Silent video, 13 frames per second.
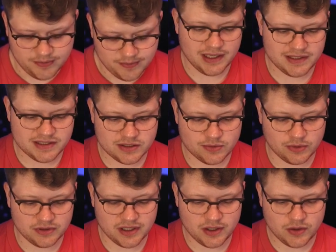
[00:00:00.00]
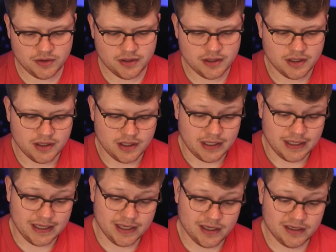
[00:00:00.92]
Let's scroll down
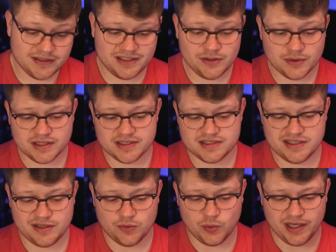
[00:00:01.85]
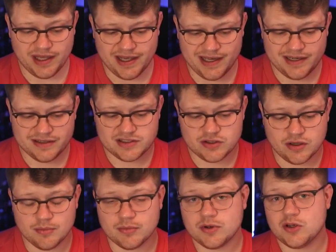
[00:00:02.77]
and here you can see we added
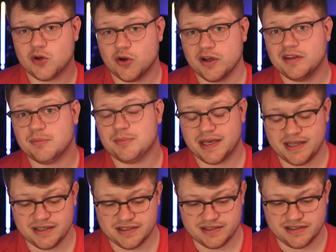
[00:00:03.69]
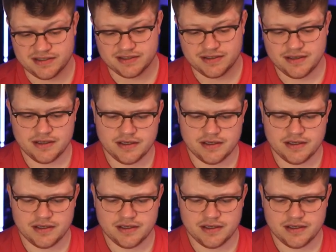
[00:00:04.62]
some Koin dependencies.